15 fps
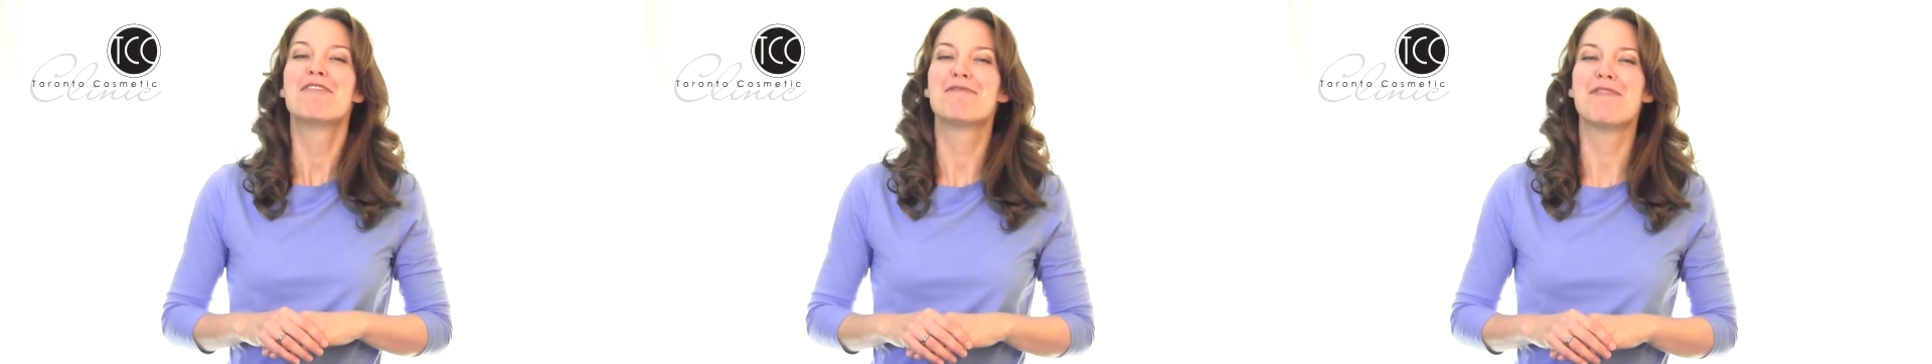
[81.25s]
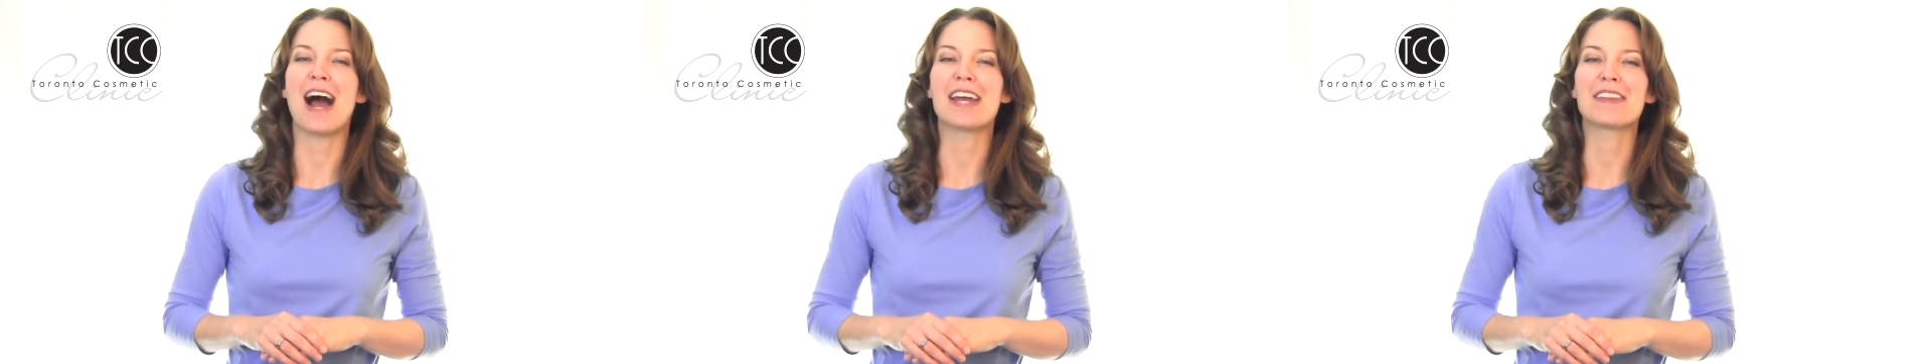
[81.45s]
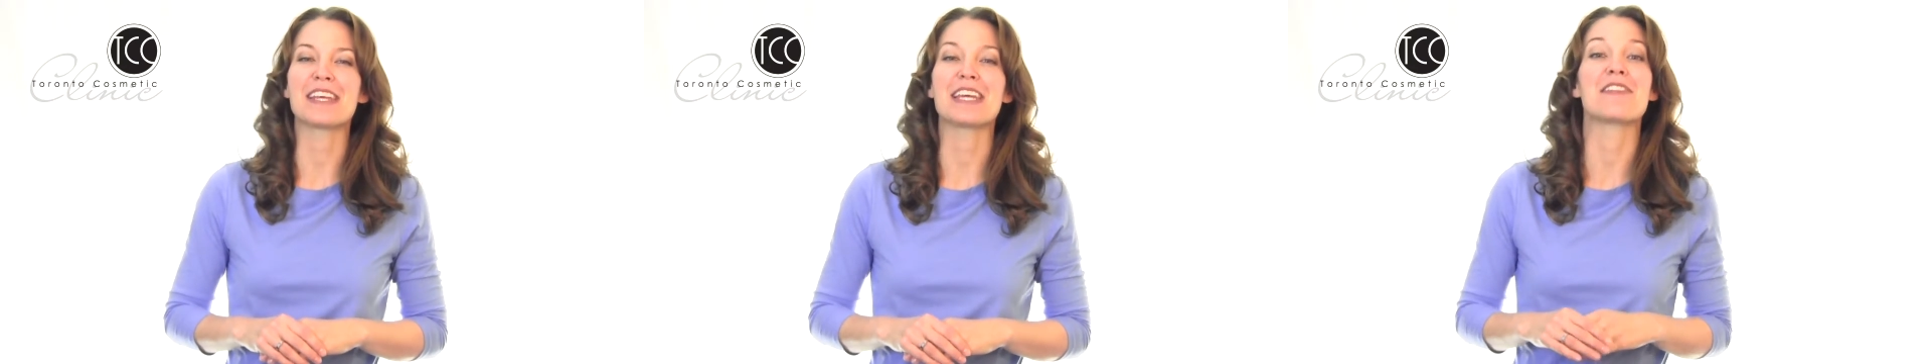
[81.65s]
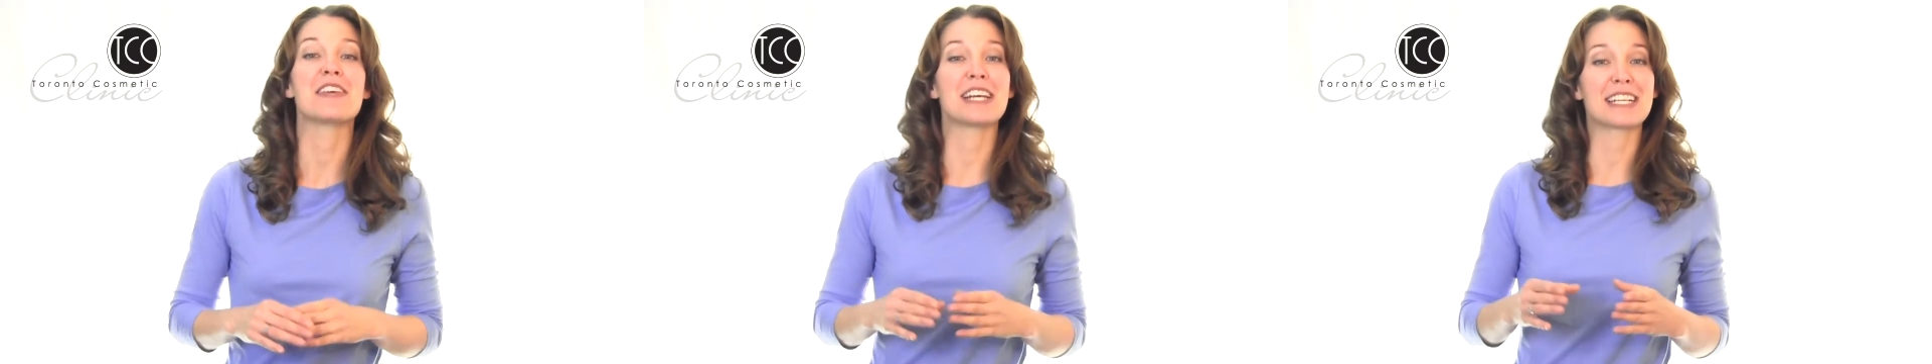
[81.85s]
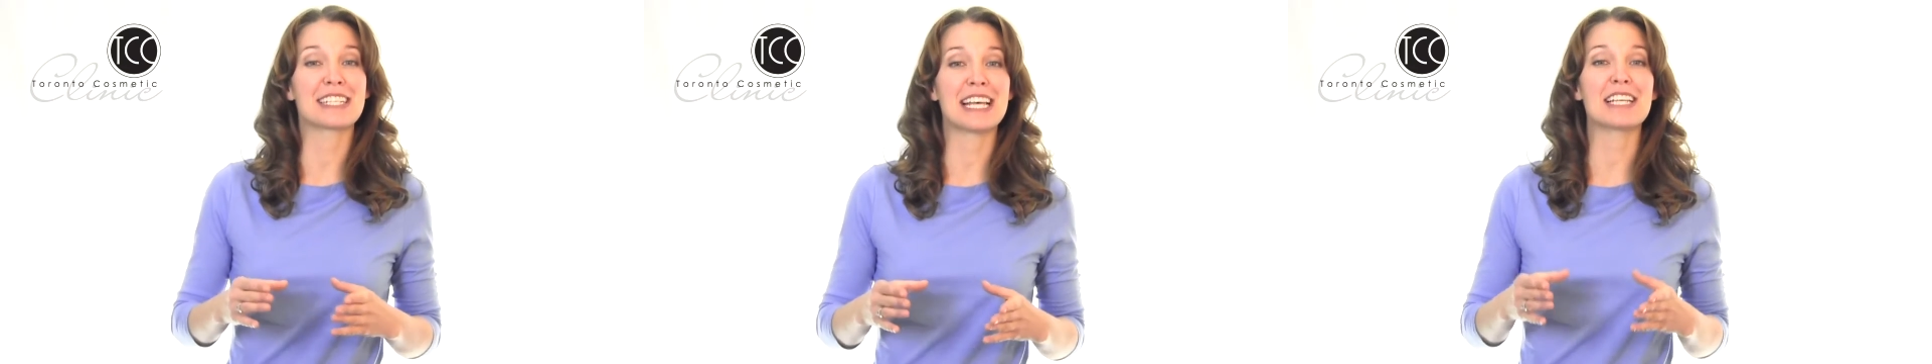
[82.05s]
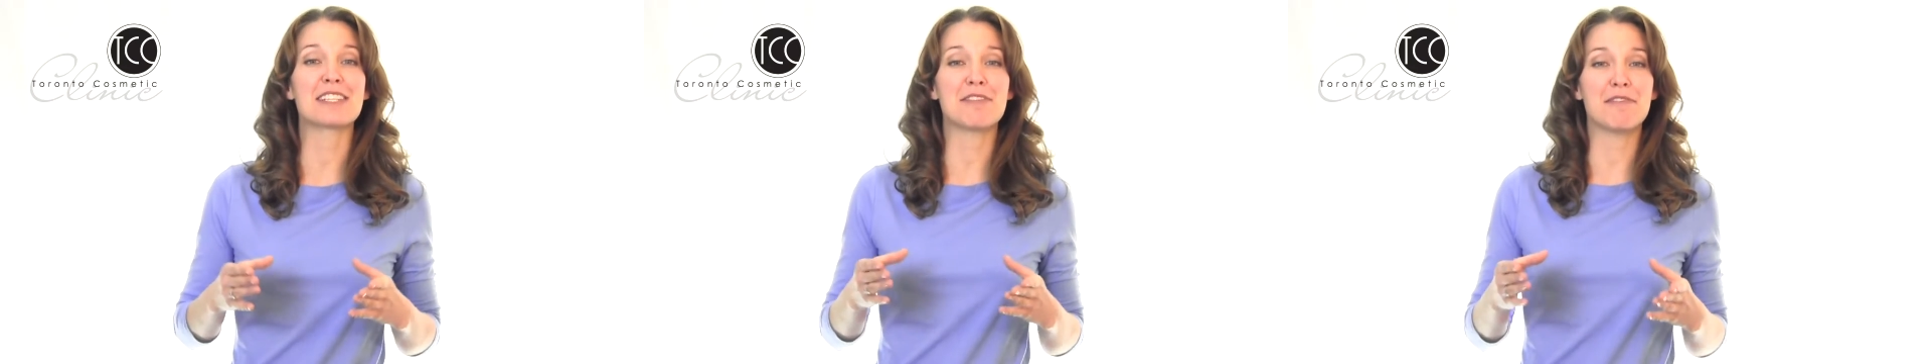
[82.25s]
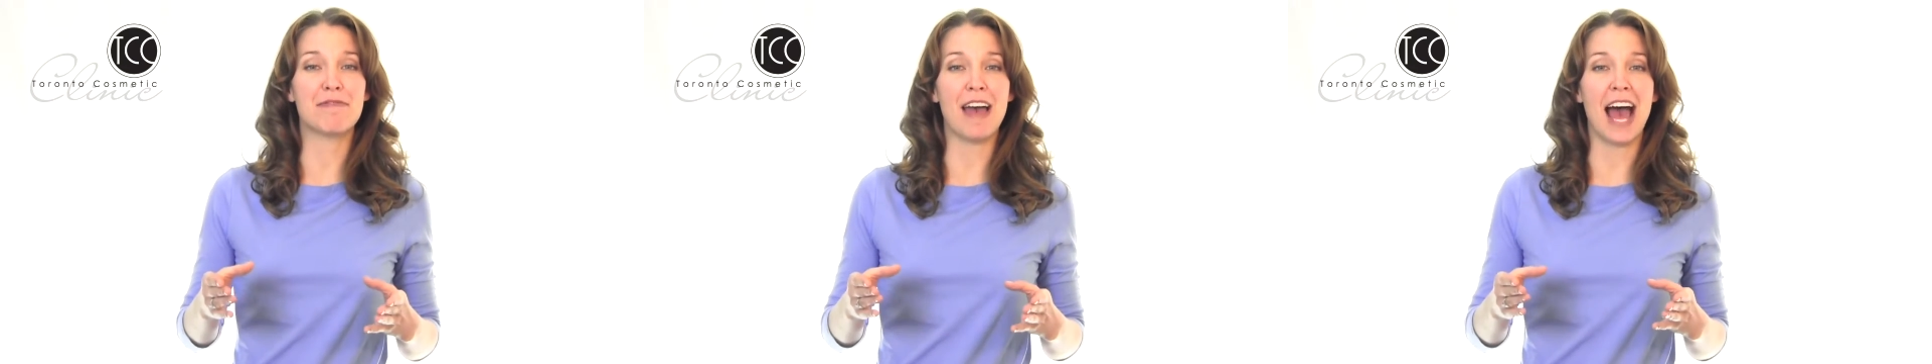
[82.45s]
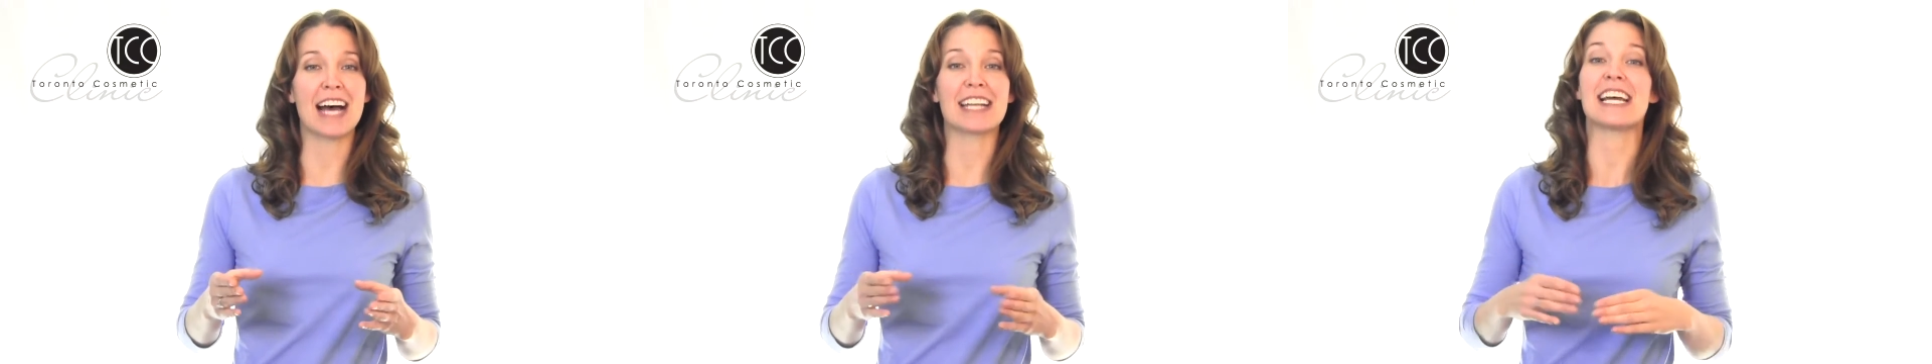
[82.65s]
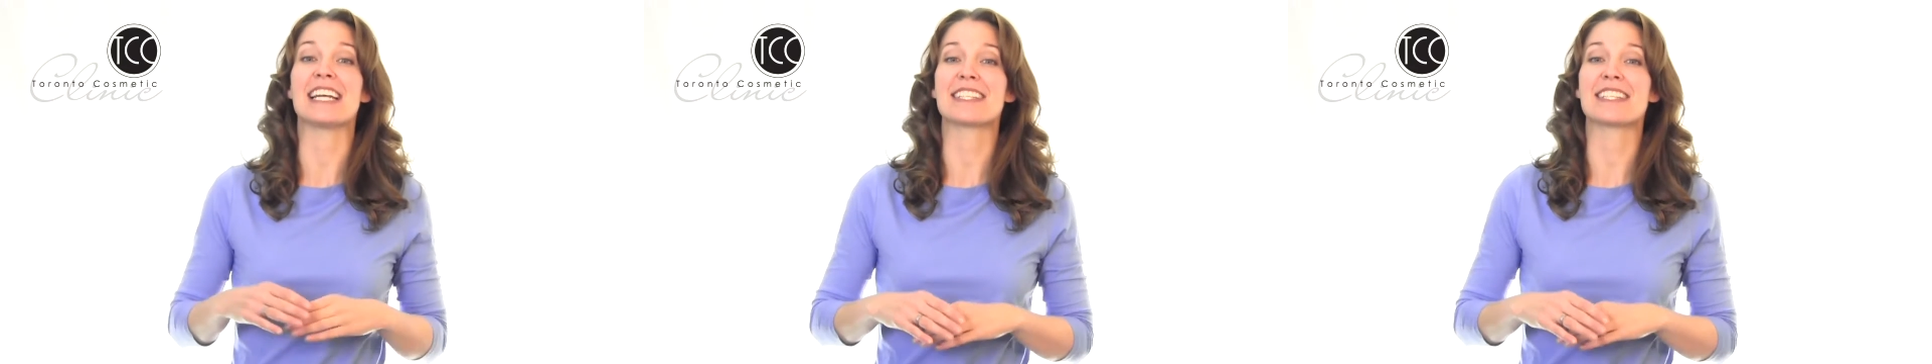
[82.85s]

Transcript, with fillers: Finally, the excessive fat